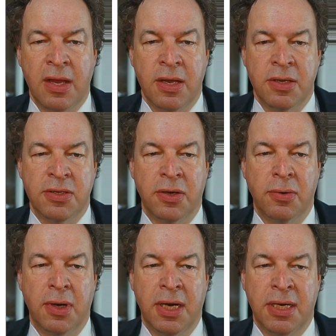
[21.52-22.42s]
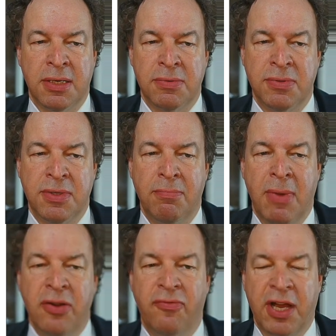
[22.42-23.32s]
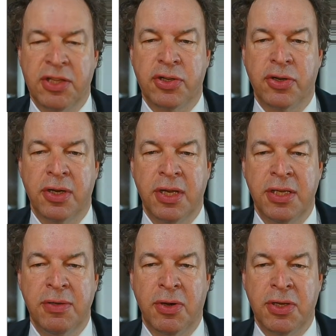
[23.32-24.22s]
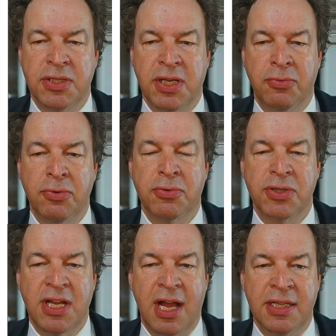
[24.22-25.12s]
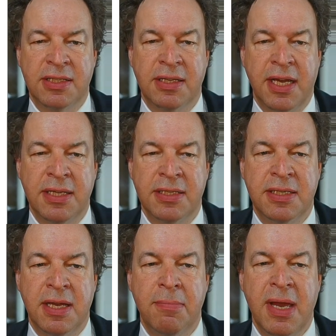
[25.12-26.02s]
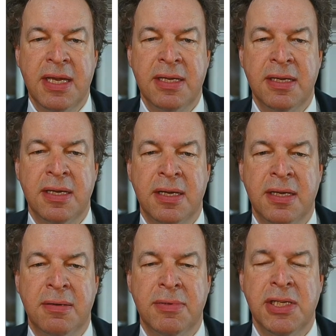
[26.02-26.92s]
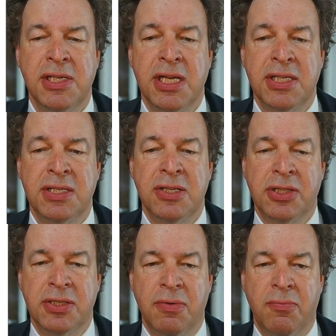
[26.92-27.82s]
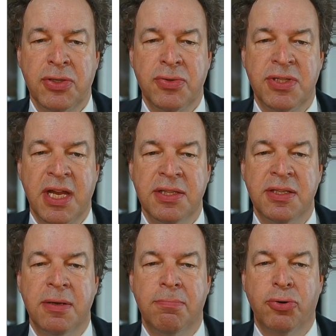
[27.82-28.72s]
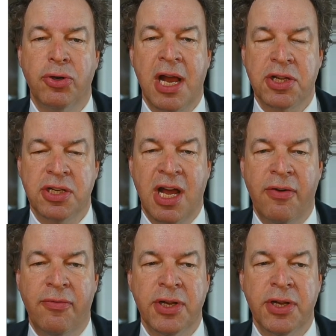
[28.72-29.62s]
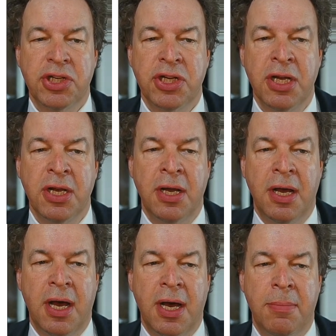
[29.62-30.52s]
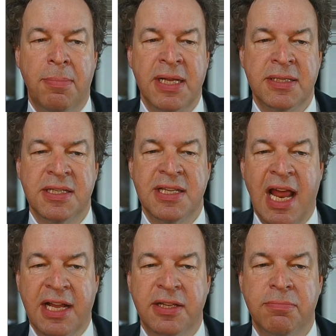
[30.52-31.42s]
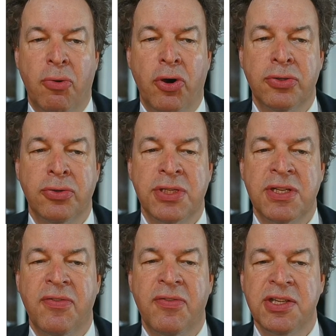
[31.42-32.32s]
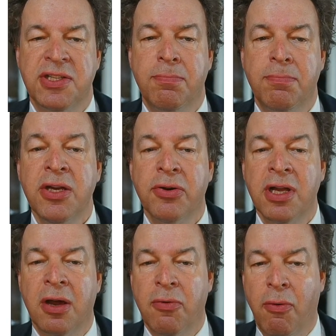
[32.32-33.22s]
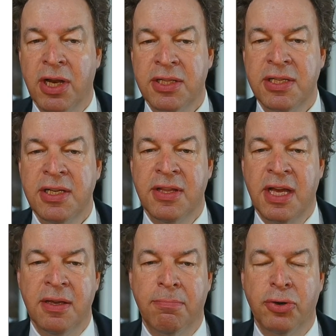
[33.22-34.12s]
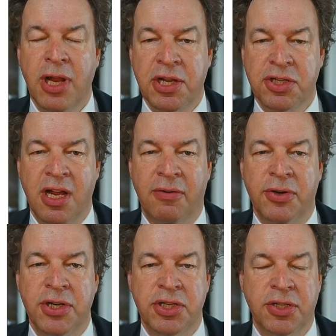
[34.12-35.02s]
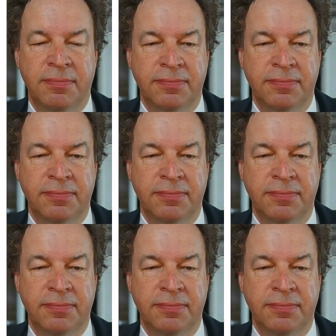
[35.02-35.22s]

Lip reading: So the manufacturer, he wants a good result, and he does not want to send the production average, but selected modules with a superior quality than the production average.